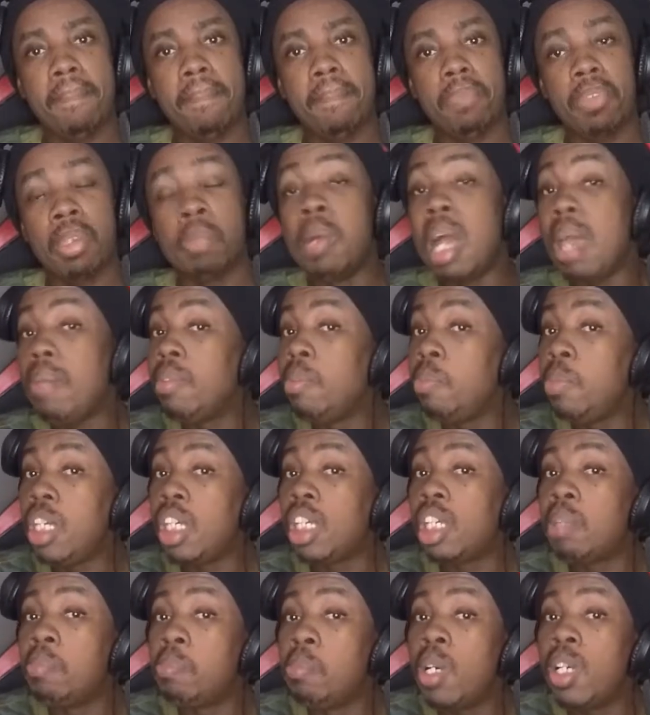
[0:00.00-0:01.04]
They might be
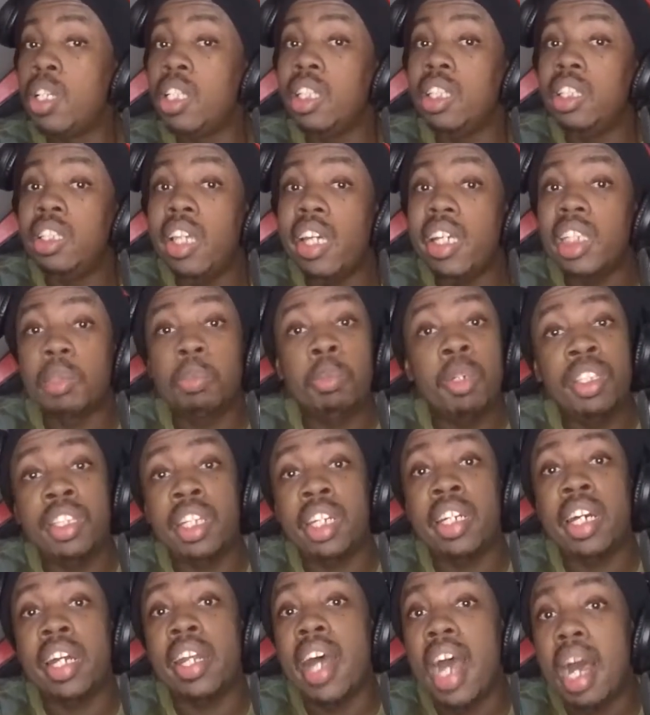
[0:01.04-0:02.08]
making money, yes, but
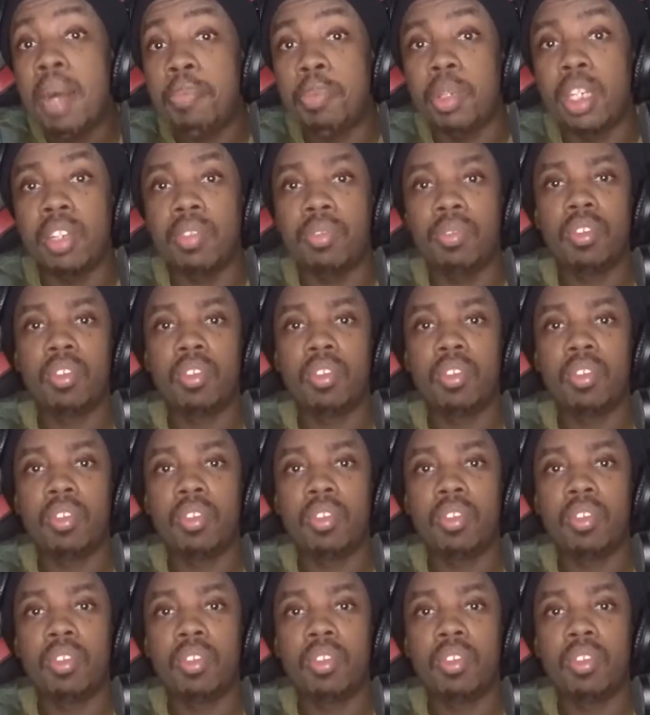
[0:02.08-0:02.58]
they're not happy.